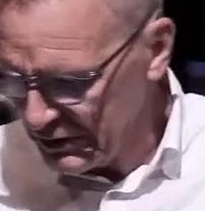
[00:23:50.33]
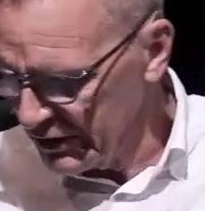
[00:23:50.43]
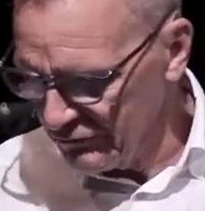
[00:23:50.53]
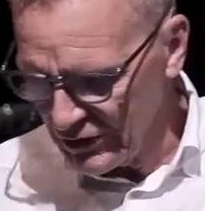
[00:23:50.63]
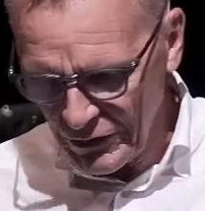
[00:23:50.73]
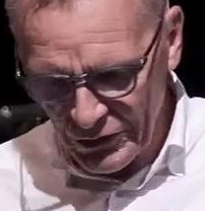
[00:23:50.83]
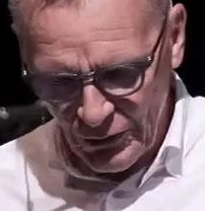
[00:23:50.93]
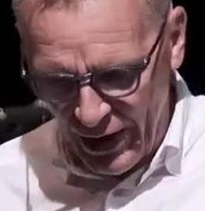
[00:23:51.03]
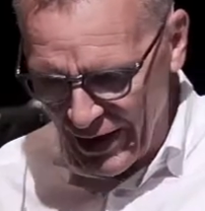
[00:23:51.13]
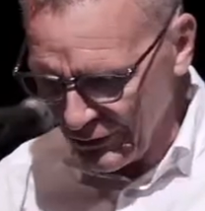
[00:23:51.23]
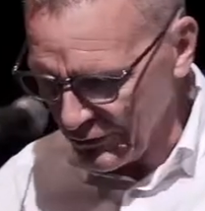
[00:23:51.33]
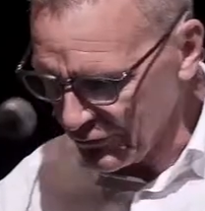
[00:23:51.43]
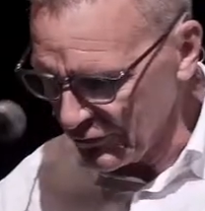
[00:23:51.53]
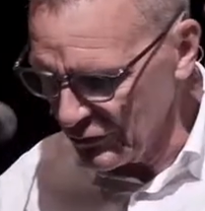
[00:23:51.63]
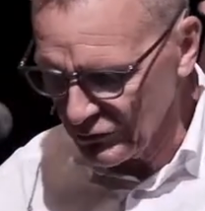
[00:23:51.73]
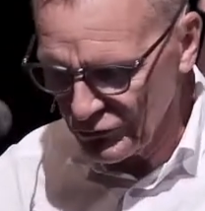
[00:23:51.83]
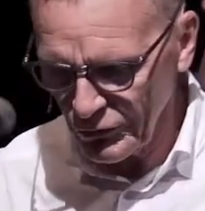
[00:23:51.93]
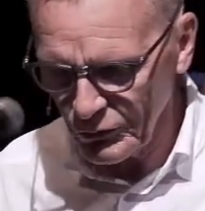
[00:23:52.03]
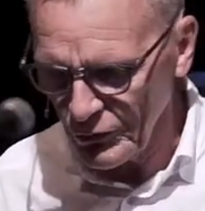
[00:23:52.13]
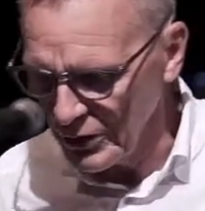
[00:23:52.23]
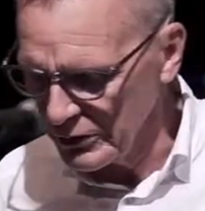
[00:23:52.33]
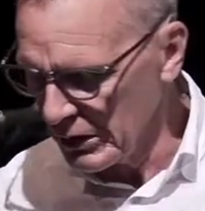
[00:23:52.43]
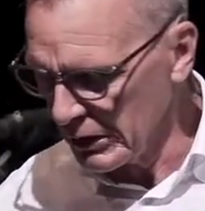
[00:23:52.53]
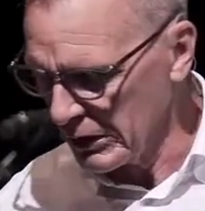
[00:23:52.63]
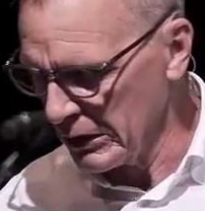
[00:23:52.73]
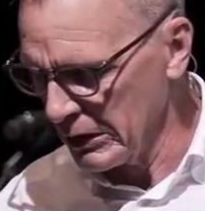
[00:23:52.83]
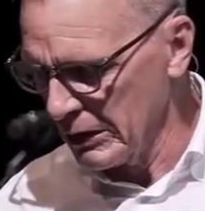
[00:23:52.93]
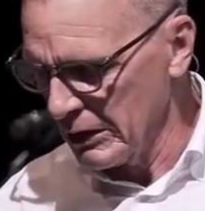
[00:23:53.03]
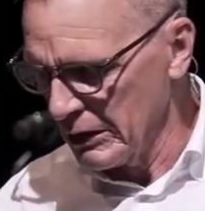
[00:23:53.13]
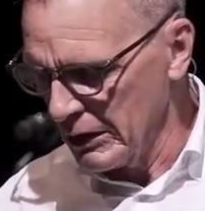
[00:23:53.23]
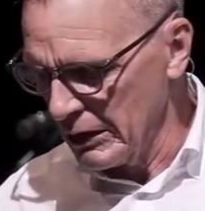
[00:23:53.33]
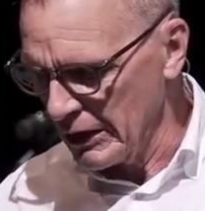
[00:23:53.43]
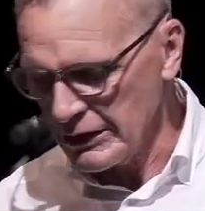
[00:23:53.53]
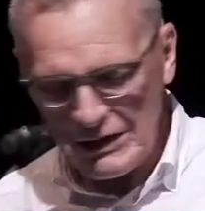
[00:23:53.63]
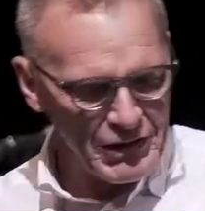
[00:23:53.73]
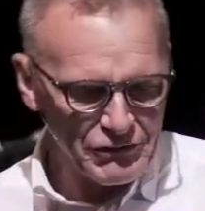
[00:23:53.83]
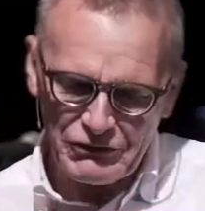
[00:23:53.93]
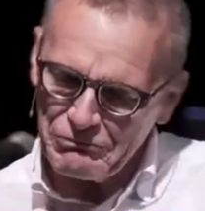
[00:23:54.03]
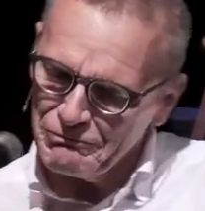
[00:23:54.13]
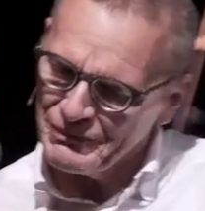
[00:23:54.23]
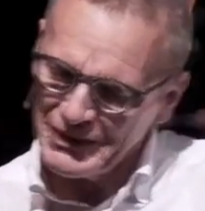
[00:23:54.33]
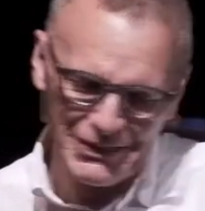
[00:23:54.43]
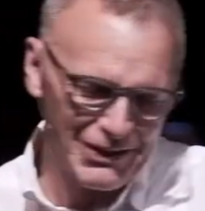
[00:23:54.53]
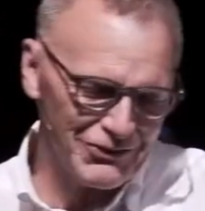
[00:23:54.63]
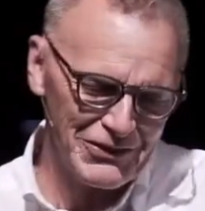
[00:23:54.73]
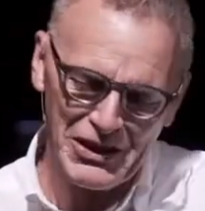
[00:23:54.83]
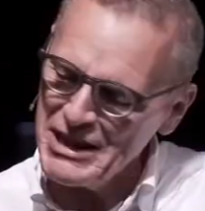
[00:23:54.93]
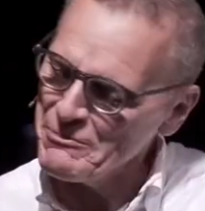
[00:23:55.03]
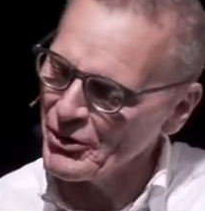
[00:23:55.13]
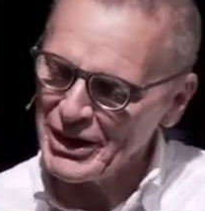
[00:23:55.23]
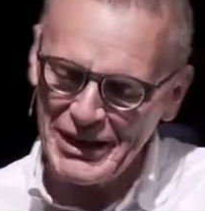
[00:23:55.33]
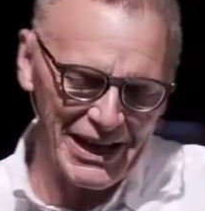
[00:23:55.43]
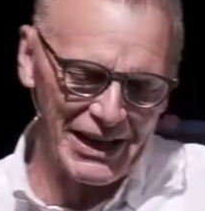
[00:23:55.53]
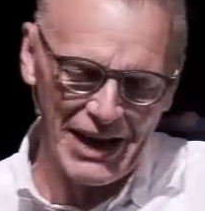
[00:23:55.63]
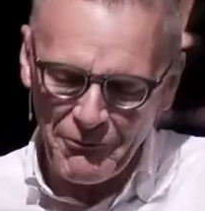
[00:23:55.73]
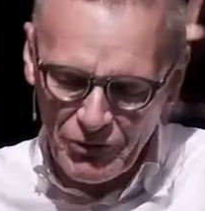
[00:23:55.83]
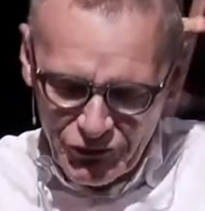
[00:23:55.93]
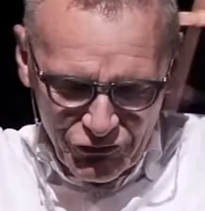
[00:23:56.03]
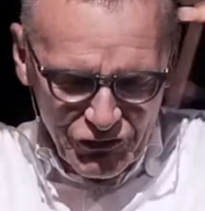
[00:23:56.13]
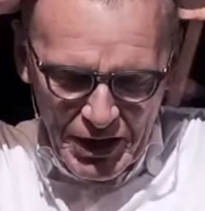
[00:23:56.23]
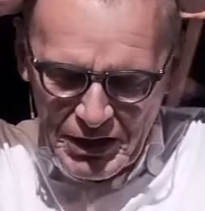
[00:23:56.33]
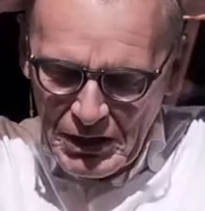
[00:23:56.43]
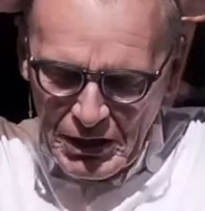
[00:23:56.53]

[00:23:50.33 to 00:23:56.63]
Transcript: giving the crackers to the children. And, and this, this neighbor, again, I was just like,